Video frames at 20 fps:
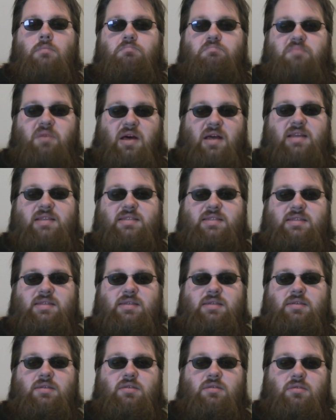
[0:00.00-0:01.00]

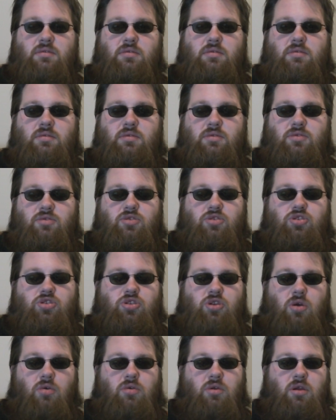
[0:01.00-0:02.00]
But the
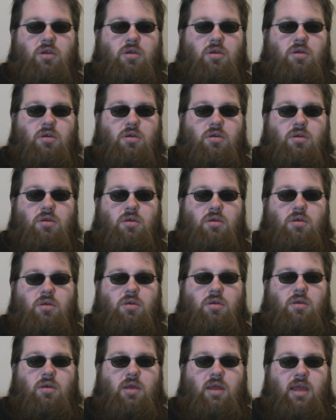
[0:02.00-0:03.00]
Joker
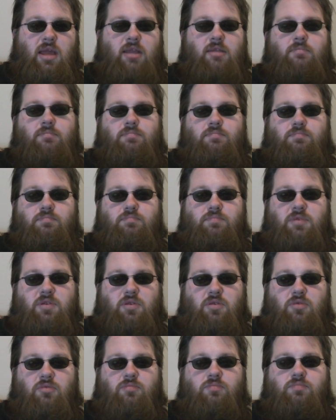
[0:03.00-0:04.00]
and
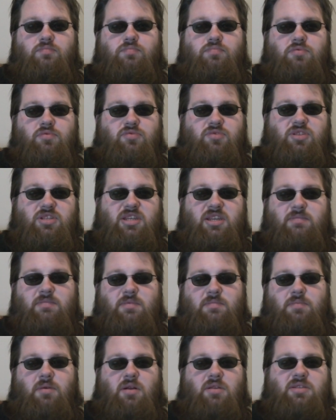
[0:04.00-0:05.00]
Bruce Timm
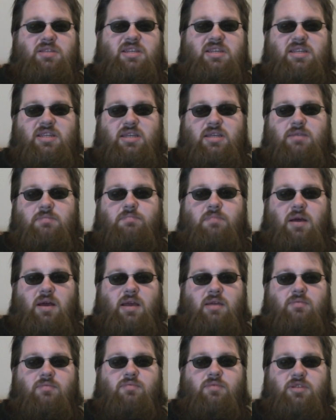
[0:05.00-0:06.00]
and Paul Dini,
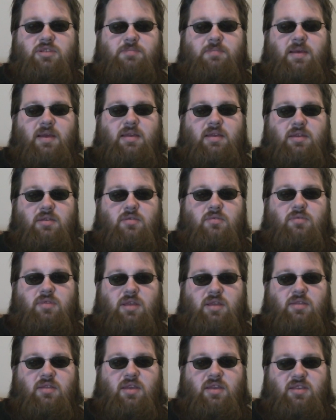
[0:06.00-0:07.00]
by respect,
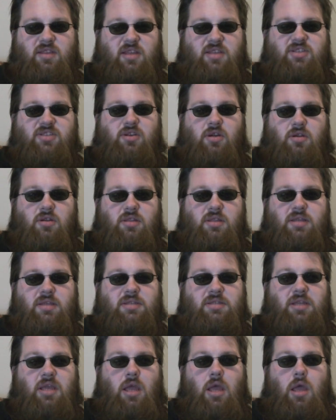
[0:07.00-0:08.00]
they started
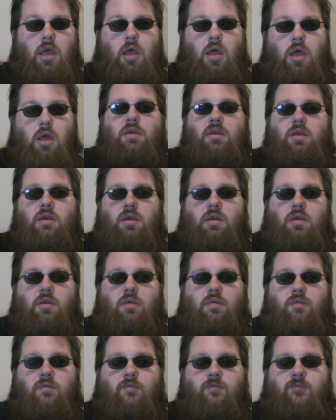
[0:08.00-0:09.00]
this
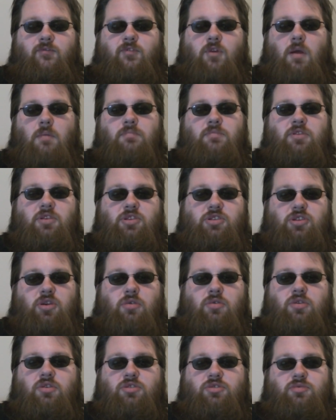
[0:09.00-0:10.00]
from the
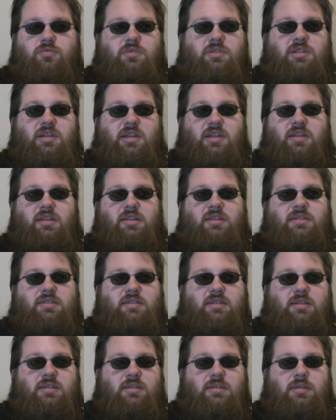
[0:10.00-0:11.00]
Joker's
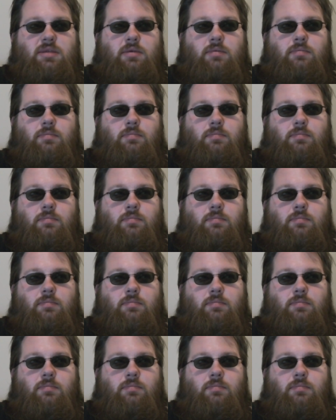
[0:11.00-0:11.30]
ridiculousness.